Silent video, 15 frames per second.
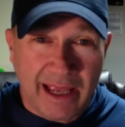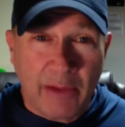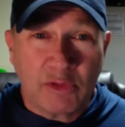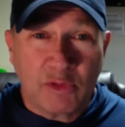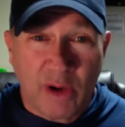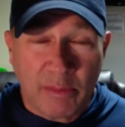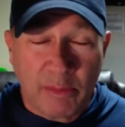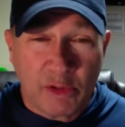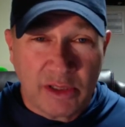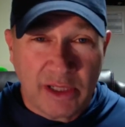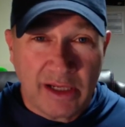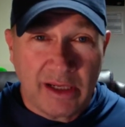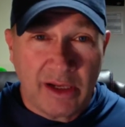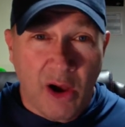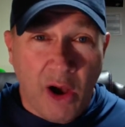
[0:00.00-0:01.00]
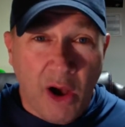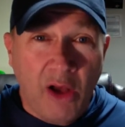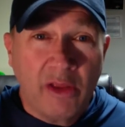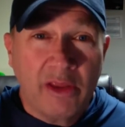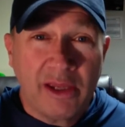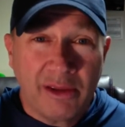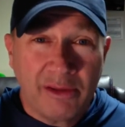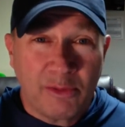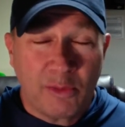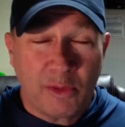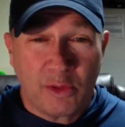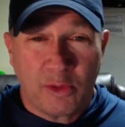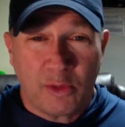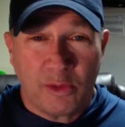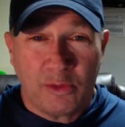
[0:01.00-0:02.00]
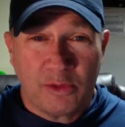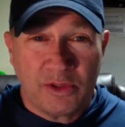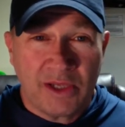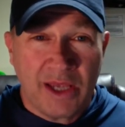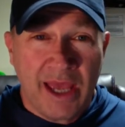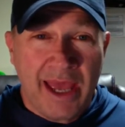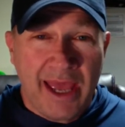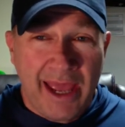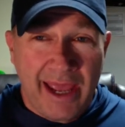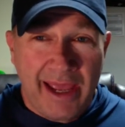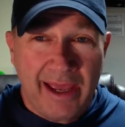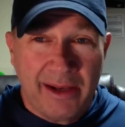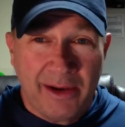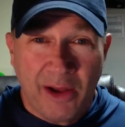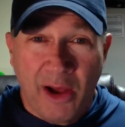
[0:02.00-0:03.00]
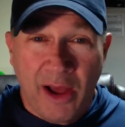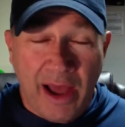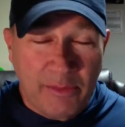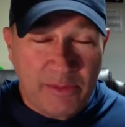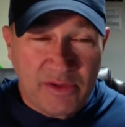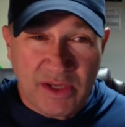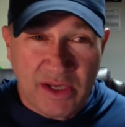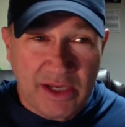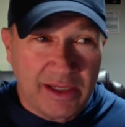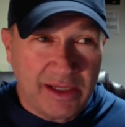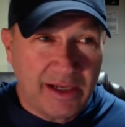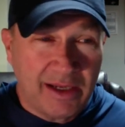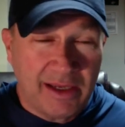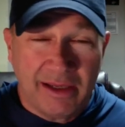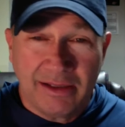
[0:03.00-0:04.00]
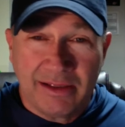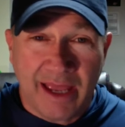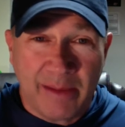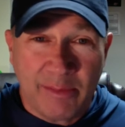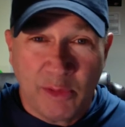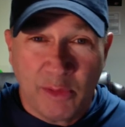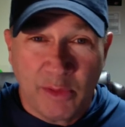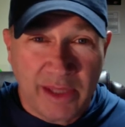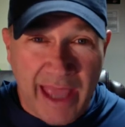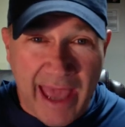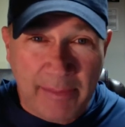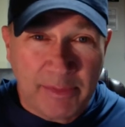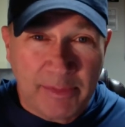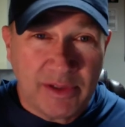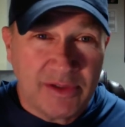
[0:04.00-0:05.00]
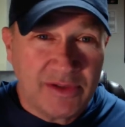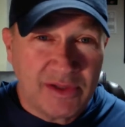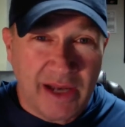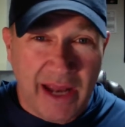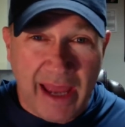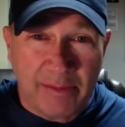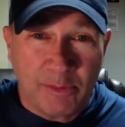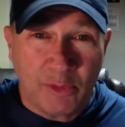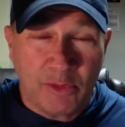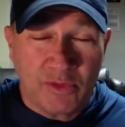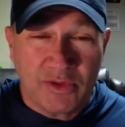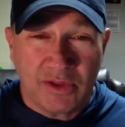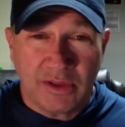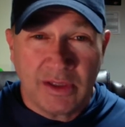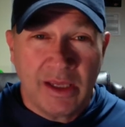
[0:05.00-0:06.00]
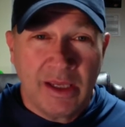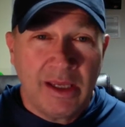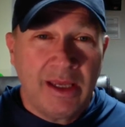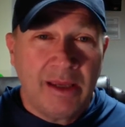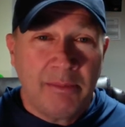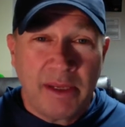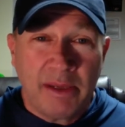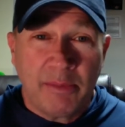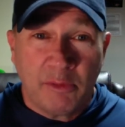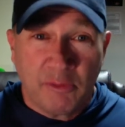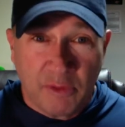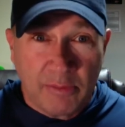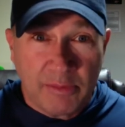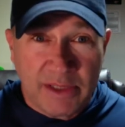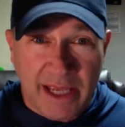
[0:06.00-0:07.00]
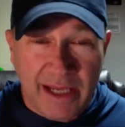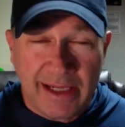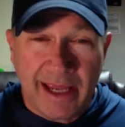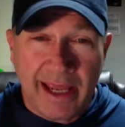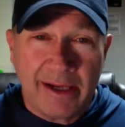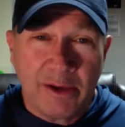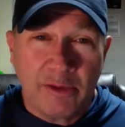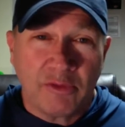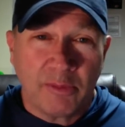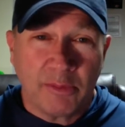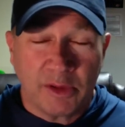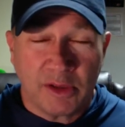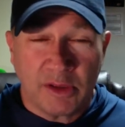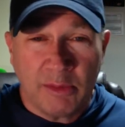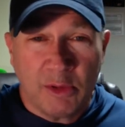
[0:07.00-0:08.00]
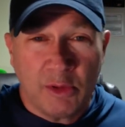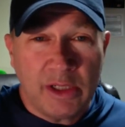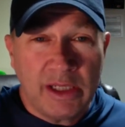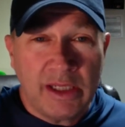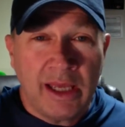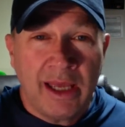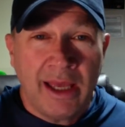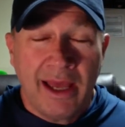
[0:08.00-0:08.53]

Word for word: I was representing all the other recruits, and I was sitting at a table with captains and admirals and people from San Diego, from the community.